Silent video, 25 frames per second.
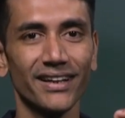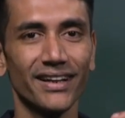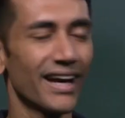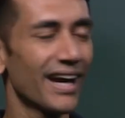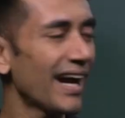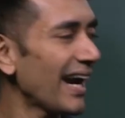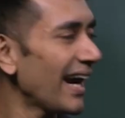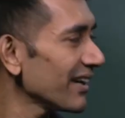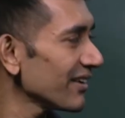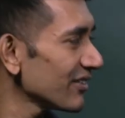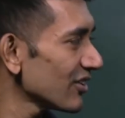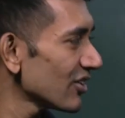
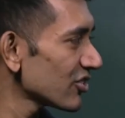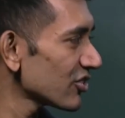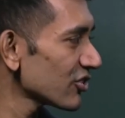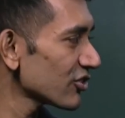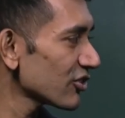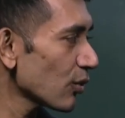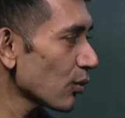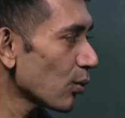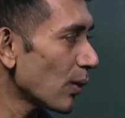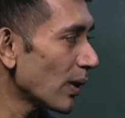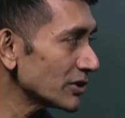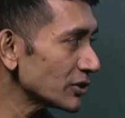And this is
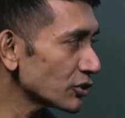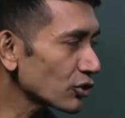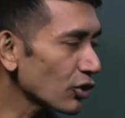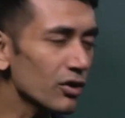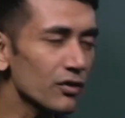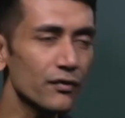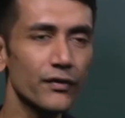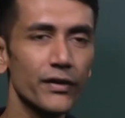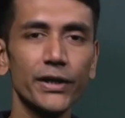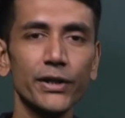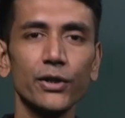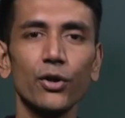a one-shot
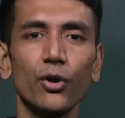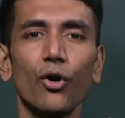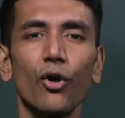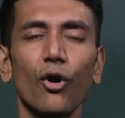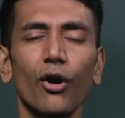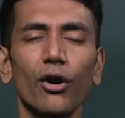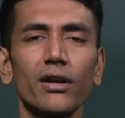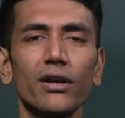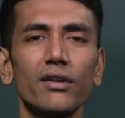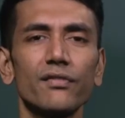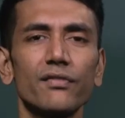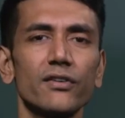video
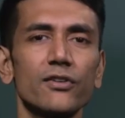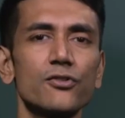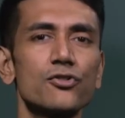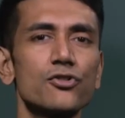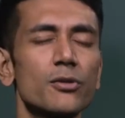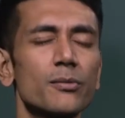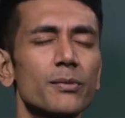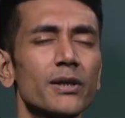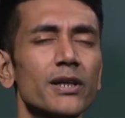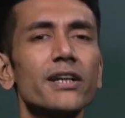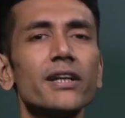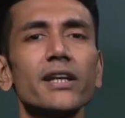on
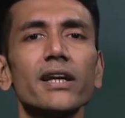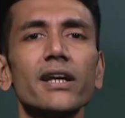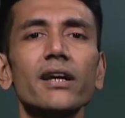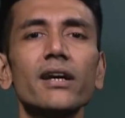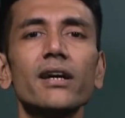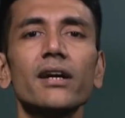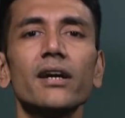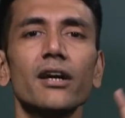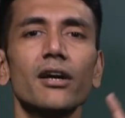differentiability.